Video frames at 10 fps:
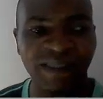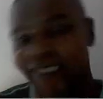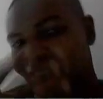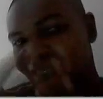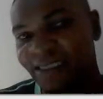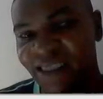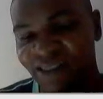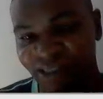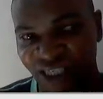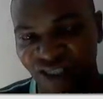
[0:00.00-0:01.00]
This is the
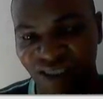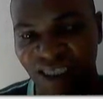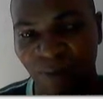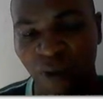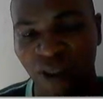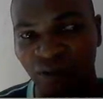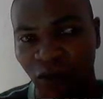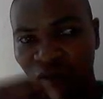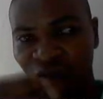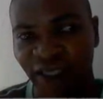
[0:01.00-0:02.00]
section that I'm going to,
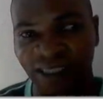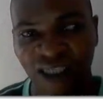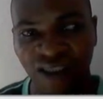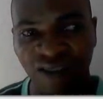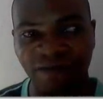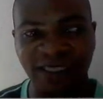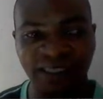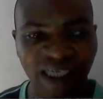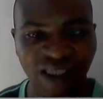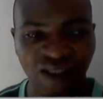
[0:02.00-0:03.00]
all this section, the
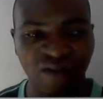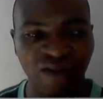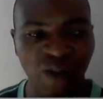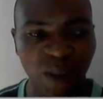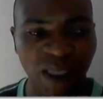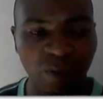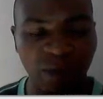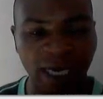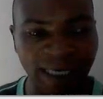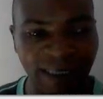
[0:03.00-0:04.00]
first section of this work of
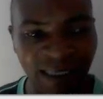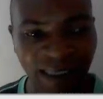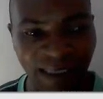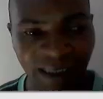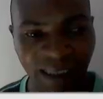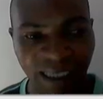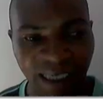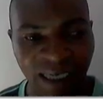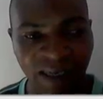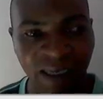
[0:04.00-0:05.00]
the handling it
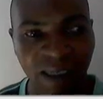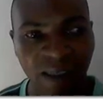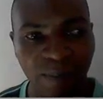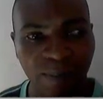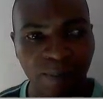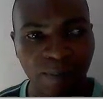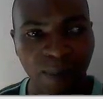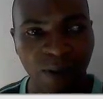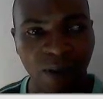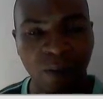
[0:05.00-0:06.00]

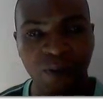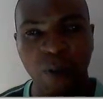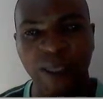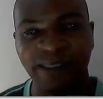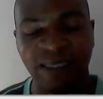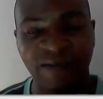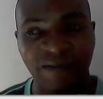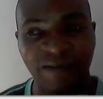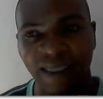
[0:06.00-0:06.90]
up to week 7.